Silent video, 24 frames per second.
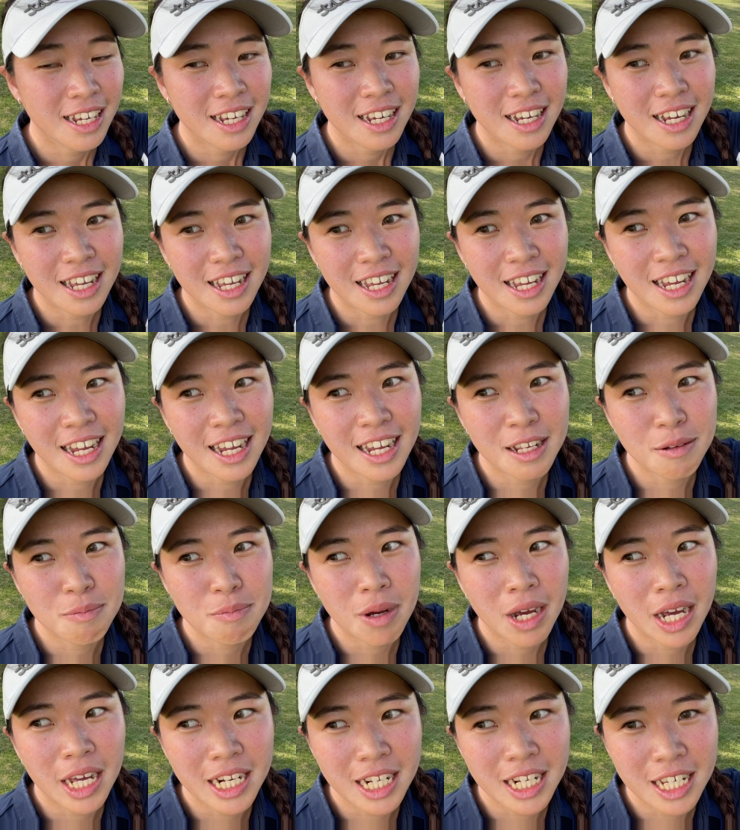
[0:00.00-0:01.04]
I hate
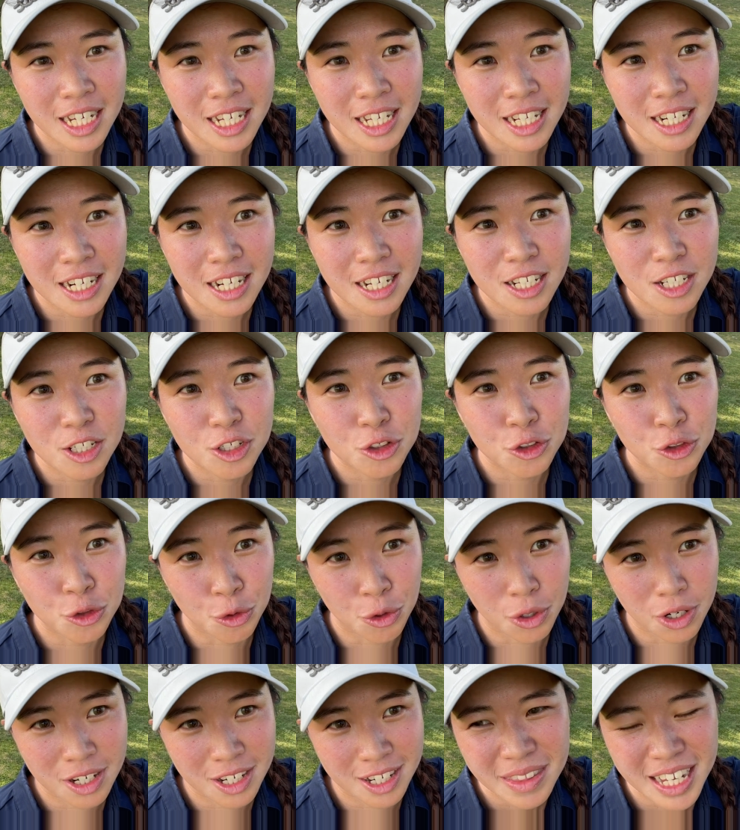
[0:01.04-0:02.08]
putting it
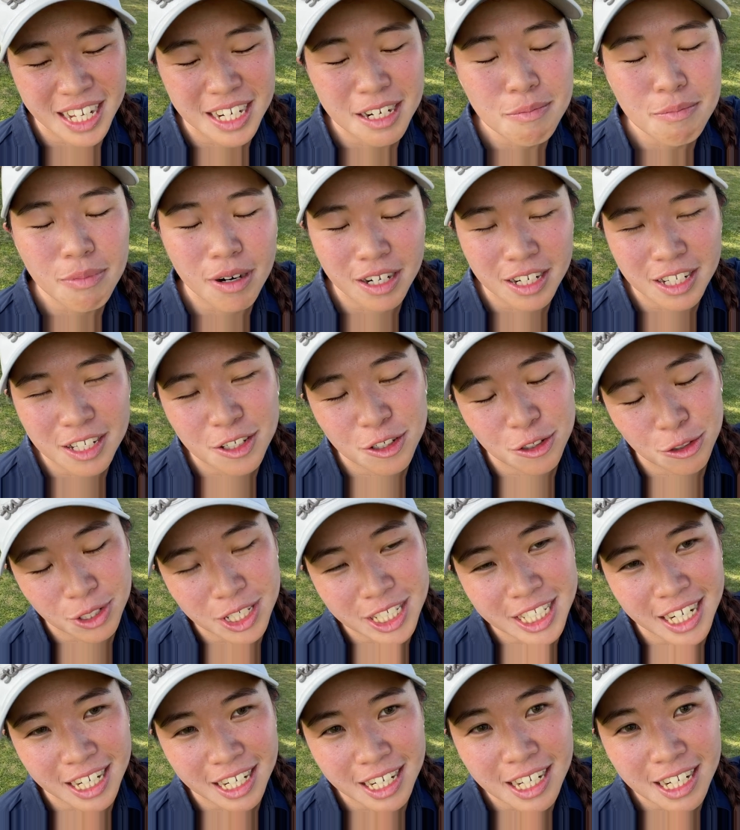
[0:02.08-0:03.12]
short. I didn't putt it short
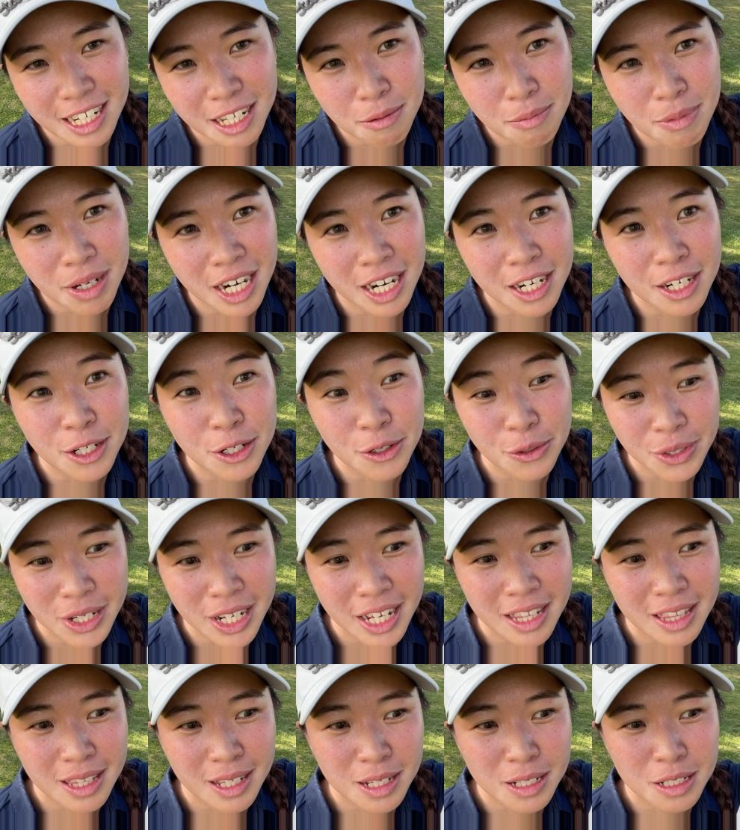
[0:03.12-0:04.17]
technically, but I knew
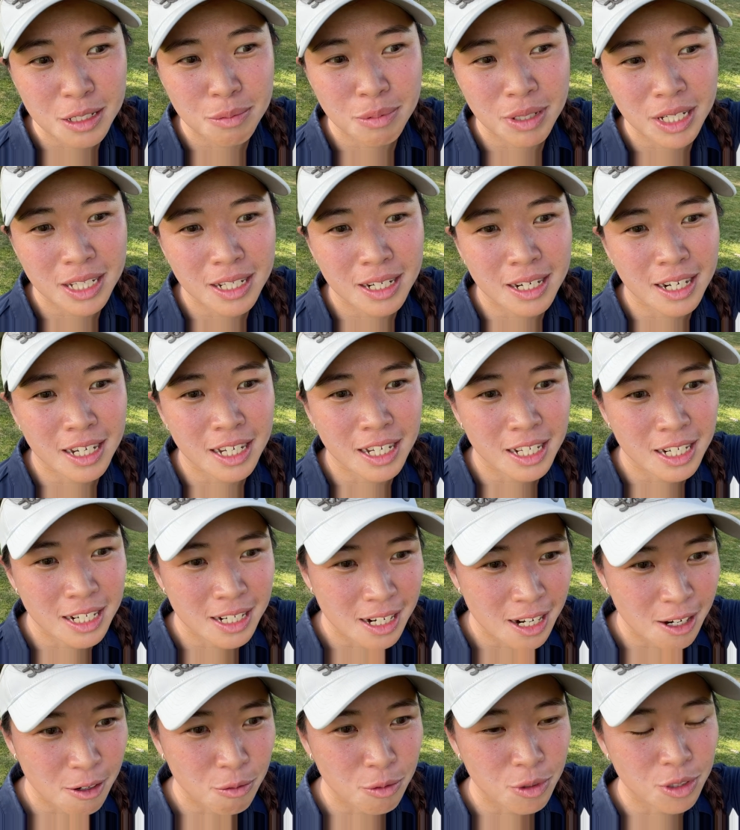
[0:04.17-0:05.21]
that that speed that I hit it
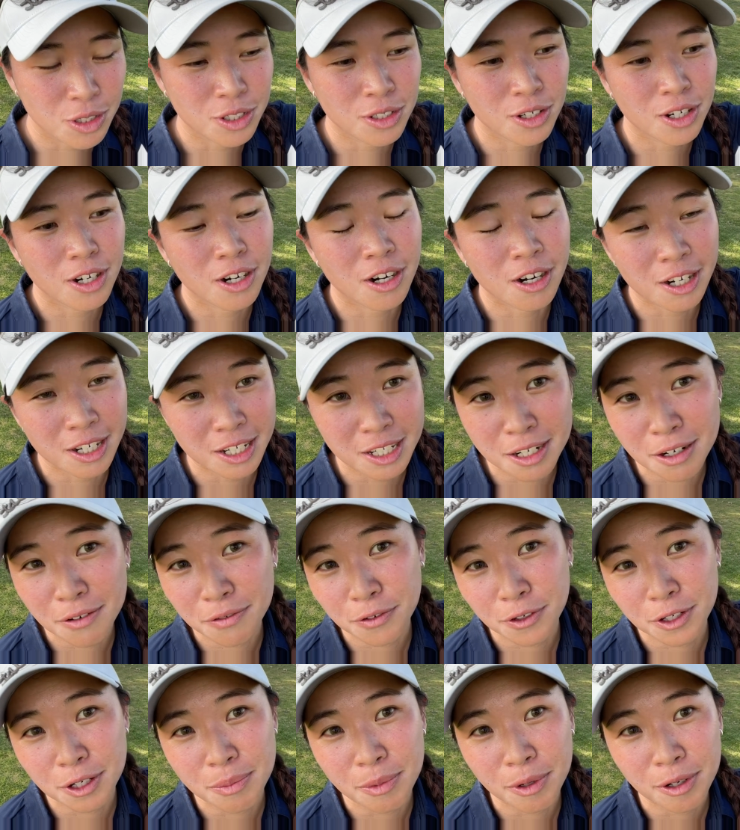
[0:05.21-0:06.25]
at was not hard enough for
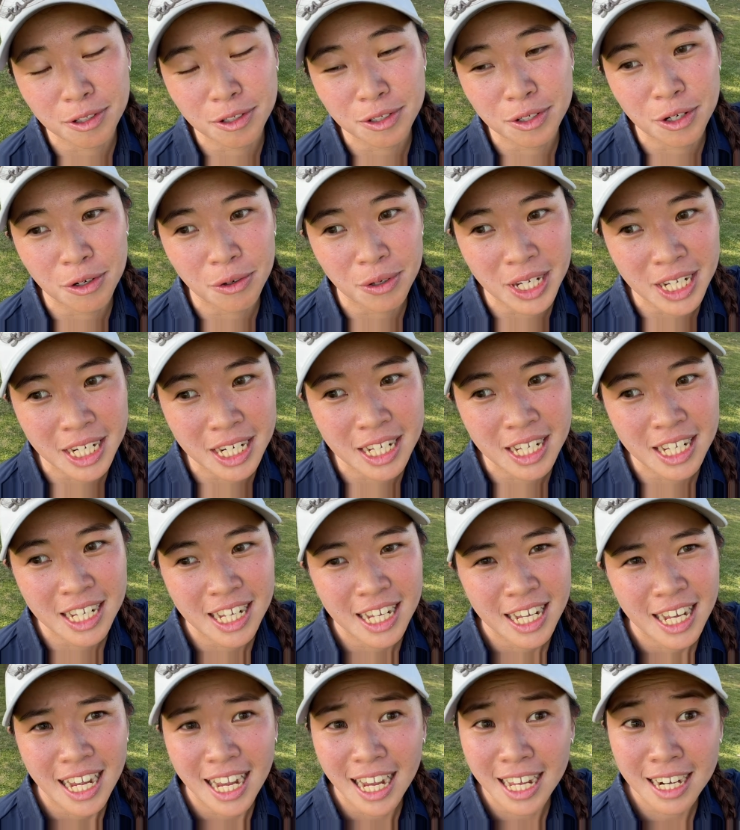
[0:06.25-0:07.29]
the ball to go in,
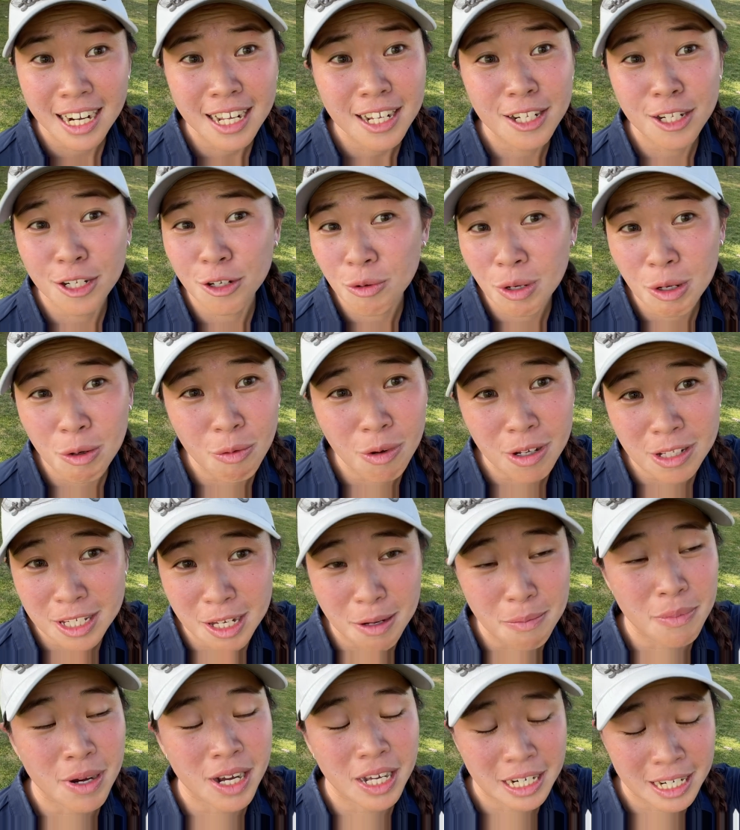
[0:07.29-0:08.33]
and I knew it once I
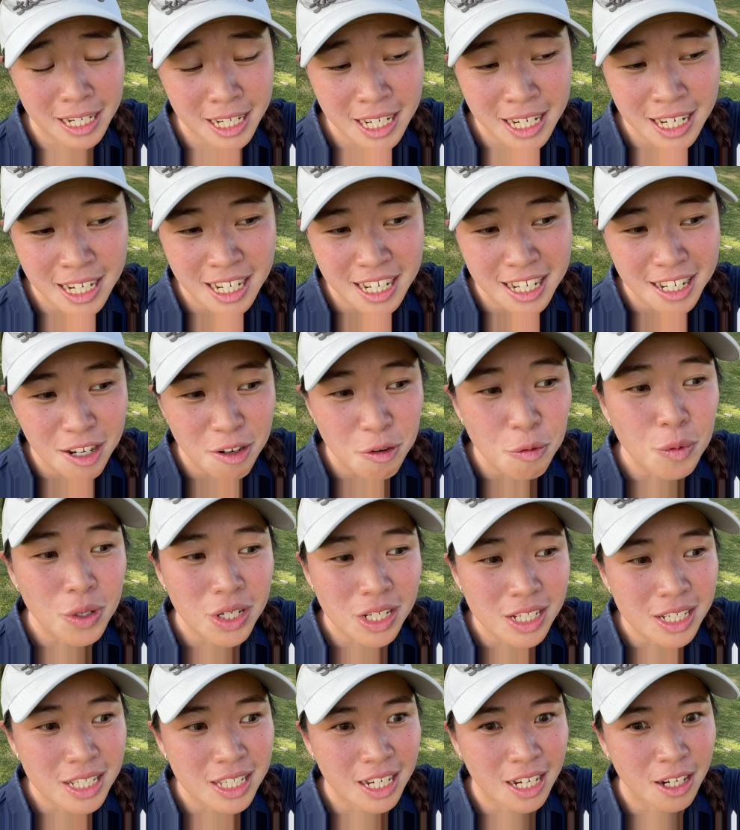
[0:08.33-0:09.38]
put it, which
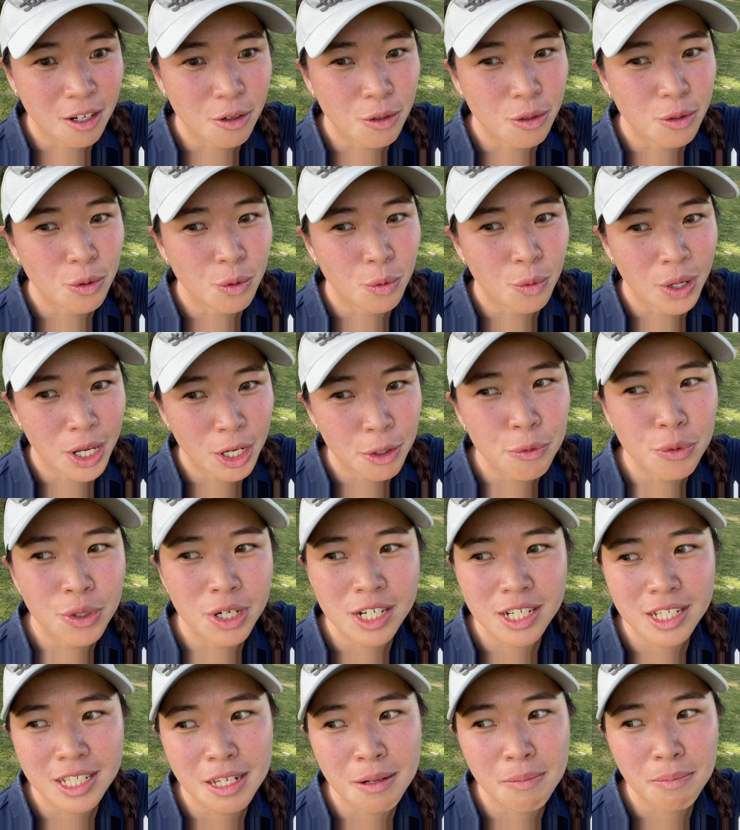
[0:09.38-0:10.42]
is like way
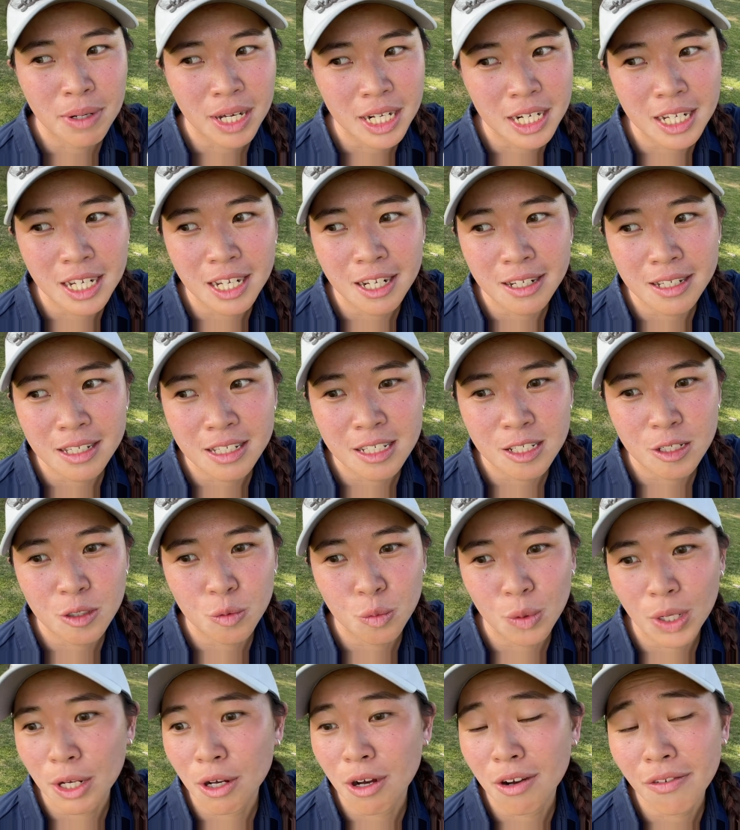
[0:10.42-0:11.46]
worse than putting it just
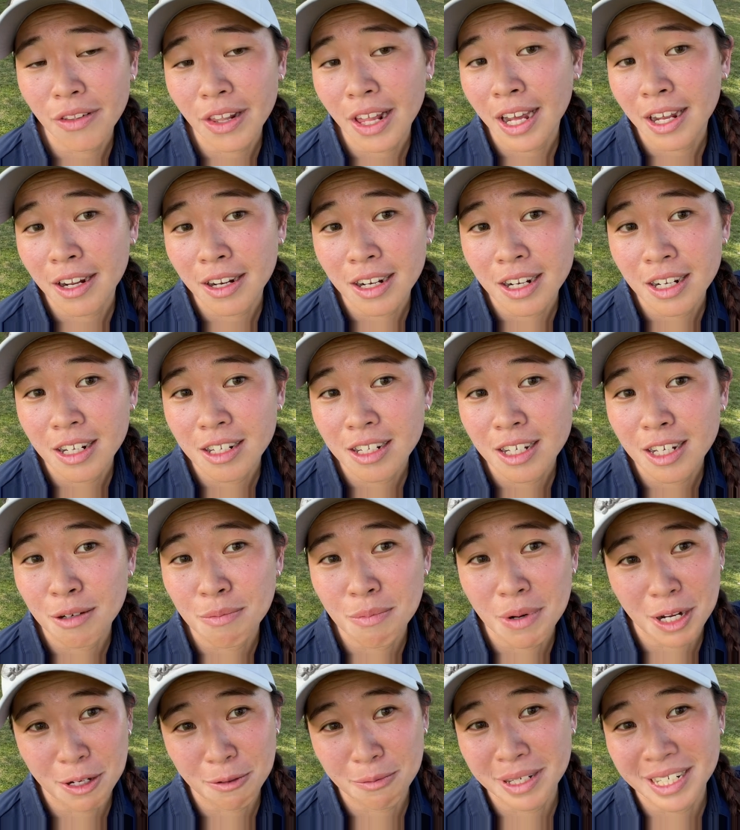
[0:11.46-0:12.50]
way offline in
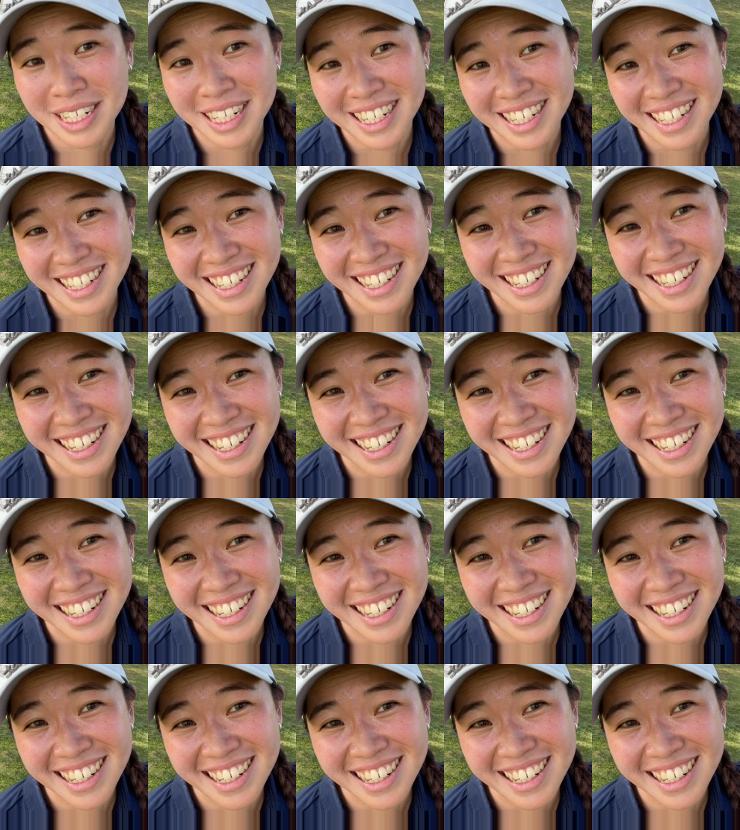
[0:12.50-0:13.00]
my opinion.